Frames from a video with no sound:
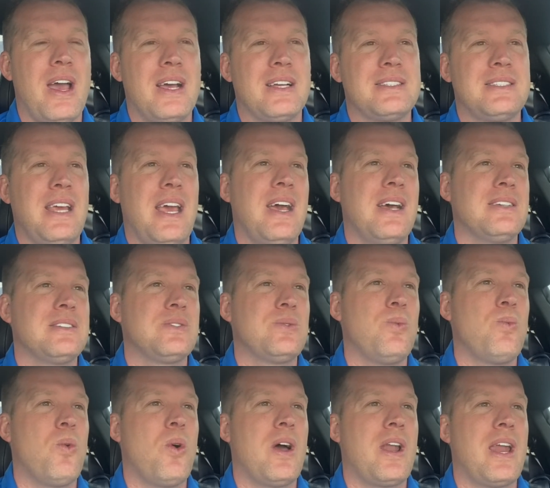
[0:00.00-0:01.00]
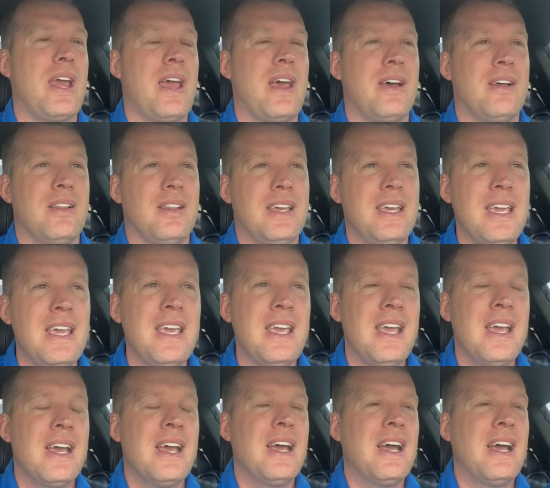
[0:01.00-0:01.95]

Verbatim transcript: SS1LE.